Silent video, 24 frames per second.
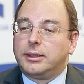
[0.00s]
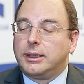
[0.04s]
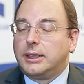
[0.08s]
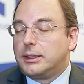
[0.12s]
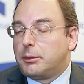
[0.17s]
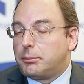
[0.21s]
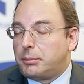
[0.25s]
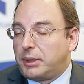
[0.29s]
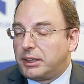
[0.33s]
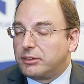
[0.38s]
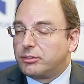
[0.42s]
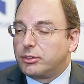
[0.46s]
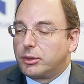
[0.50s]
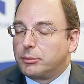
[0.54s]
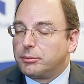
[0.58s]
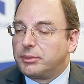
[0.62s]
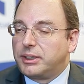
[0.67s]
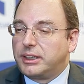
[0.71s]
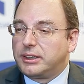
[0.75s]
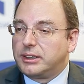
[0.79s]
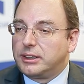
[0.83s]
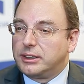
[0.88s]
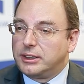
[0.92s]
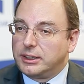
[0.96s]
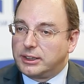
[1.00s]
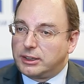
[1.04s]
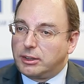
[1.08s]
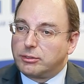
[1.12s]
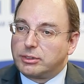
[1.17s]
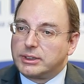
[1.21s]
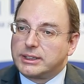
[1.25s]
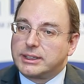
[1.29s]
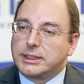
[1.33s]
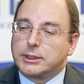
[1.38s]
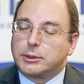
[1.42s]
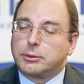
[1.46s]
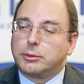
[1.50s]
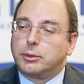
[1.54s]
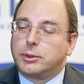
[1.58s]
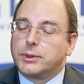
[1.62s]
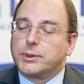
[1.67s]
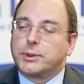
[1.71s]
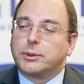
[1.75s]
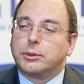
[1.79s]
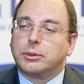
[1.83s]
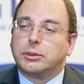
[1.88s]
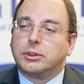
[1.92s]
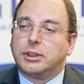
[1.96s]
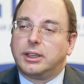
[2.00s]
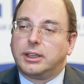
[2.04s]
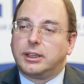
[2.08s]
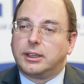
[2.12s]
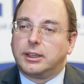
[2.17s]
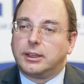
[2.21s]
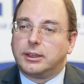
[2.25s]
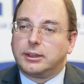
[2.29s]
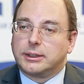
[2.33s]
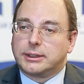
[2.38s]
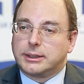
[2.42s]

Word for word: and apart from that, the conferences will also uh,